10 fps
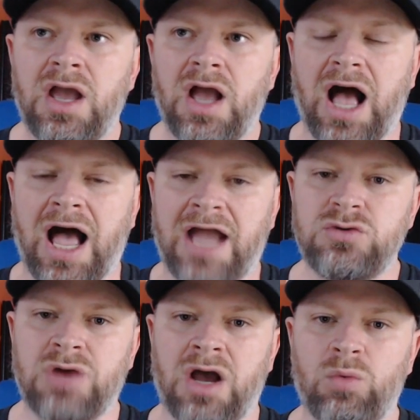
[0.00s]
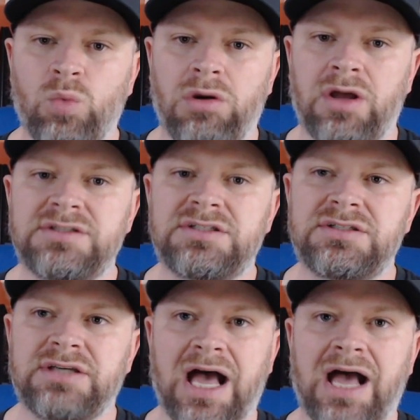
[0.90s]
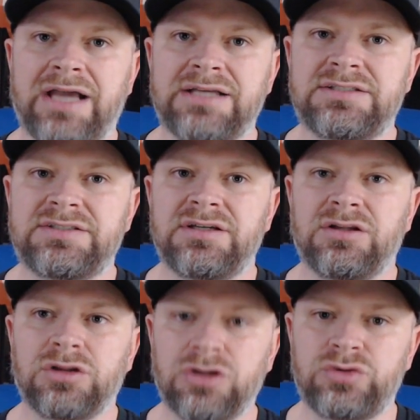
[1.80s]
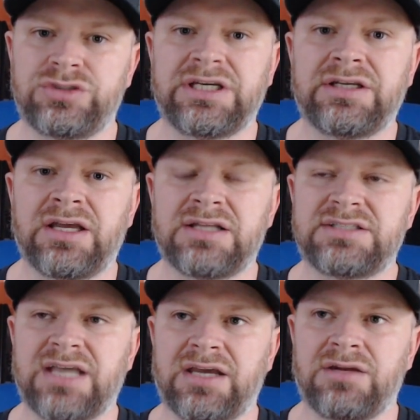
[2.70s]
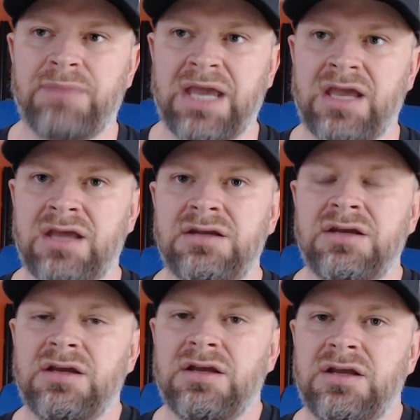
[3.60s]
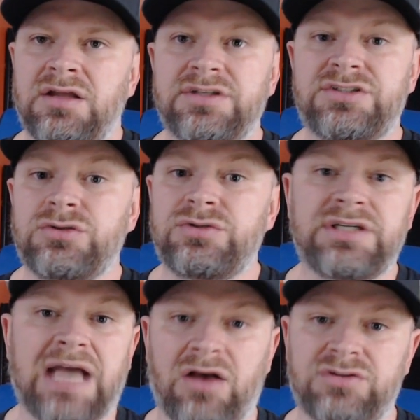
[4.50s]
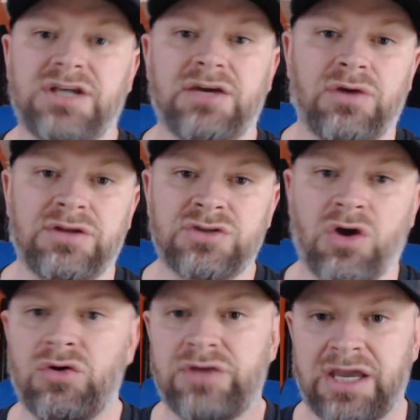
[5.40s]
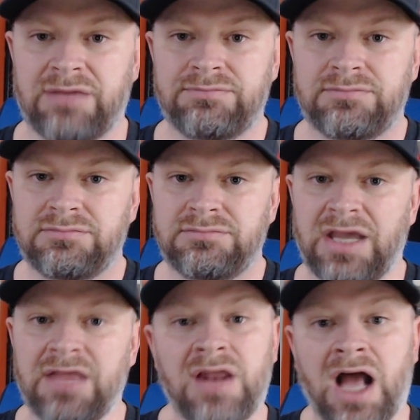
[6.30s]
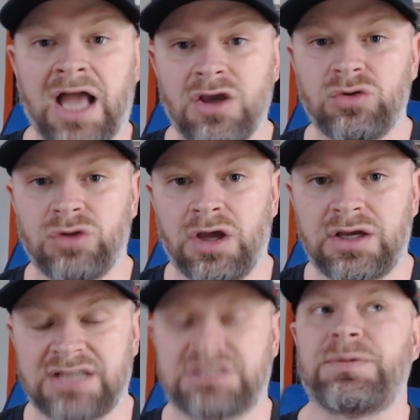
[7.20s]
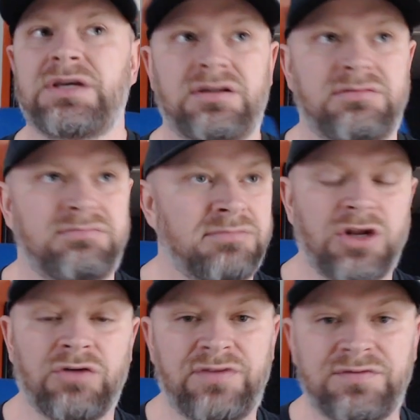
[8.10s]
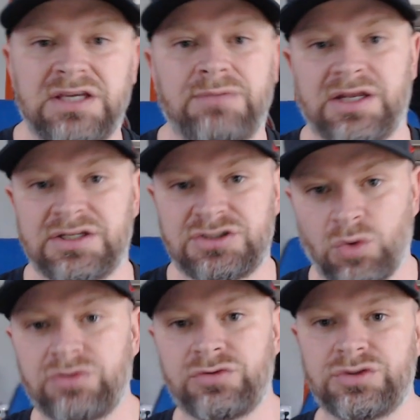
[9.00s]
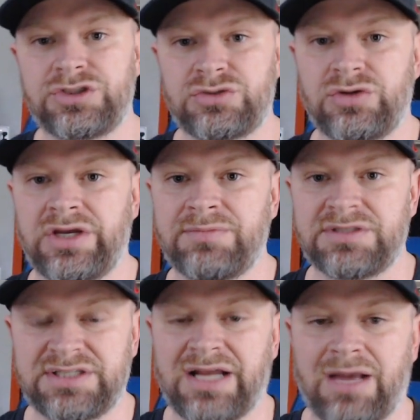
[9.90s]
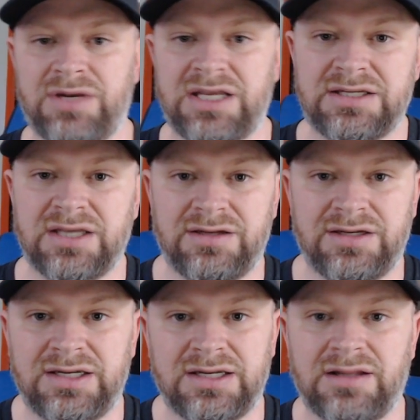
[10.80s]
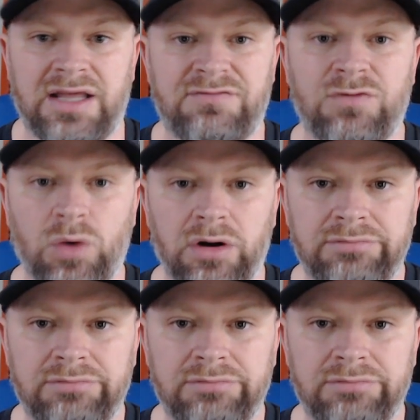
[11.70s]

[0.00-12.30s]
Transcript: I do not want guys losing and saying, man, this dude did outside runs all game. And then I go look, I spend, 15 minutes going through the stream and seeing how many he did, and he did like 4.